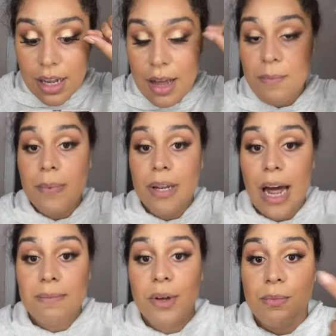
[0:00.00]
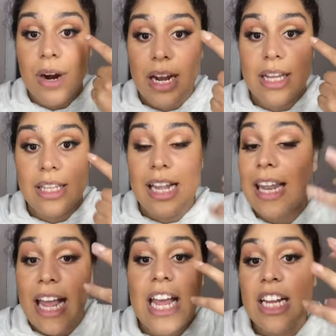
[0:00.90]
and plop them right in,
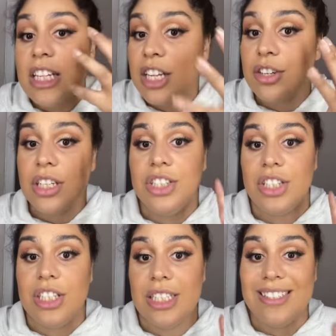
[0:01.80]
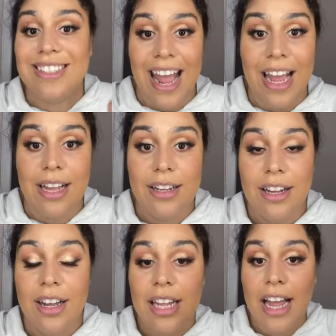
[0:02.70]
like it literally should just stay.
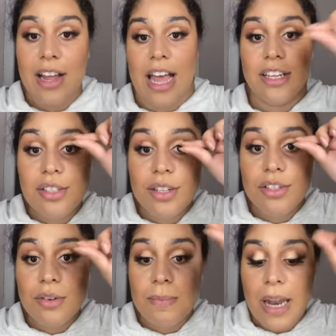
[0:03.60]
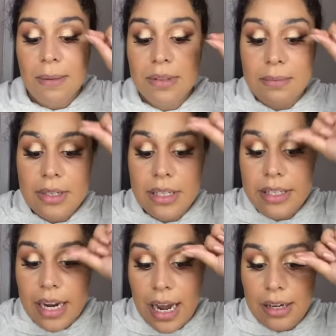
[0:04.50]
Like as soon as you plop them
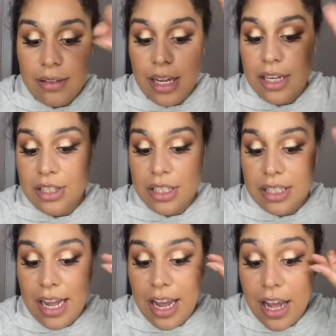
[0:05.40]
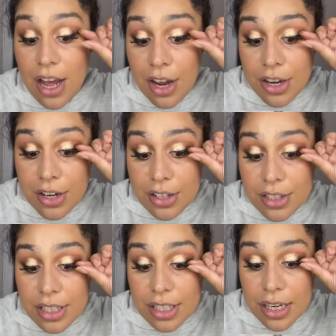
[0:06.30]
down, it should stay. You're
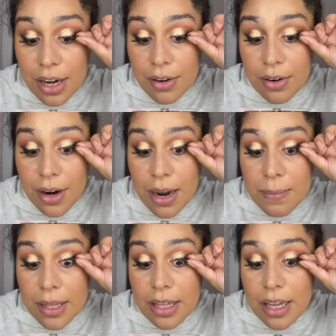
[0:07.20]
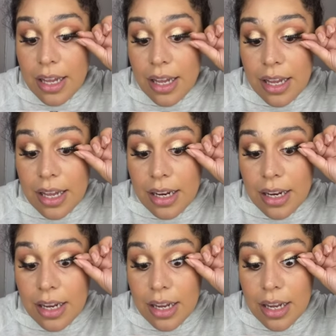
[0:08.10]
just now grabbing the
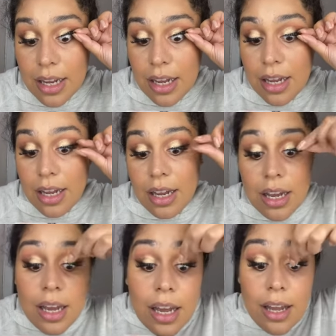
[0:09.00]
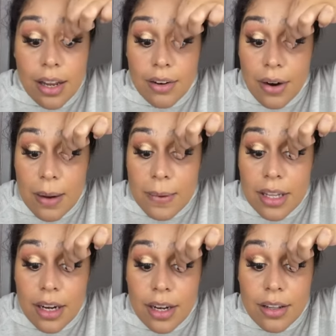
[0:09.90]
end and grabbing
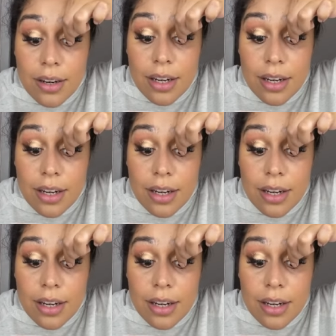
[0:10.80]
the other